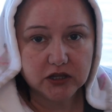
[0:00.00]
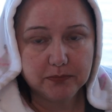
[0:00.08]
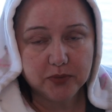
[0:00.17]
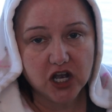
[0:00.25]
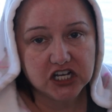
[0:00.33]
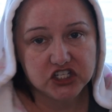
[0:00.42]
the
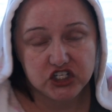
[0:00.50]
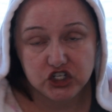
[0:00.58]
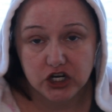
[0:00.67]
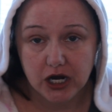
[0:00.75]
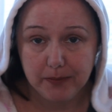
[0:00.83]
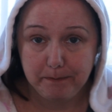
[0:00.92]

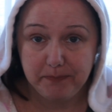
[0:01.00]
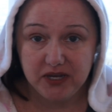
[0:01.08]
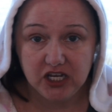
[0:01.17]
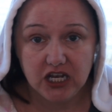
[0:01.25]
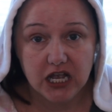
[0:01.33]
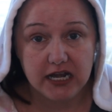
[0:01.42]
Boxycharm
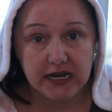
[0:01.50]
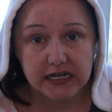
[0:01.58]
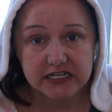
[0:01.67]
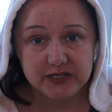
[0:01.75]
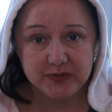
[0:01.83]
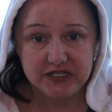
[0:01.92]
big
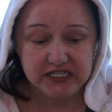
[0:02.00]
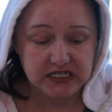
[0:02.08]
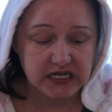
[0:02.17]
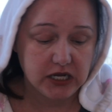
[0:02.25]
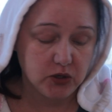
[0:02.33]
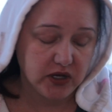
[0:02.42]
announcement
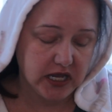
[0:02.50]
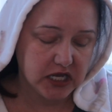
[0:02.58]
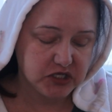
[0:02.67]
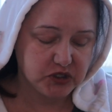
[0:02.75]
today, okay?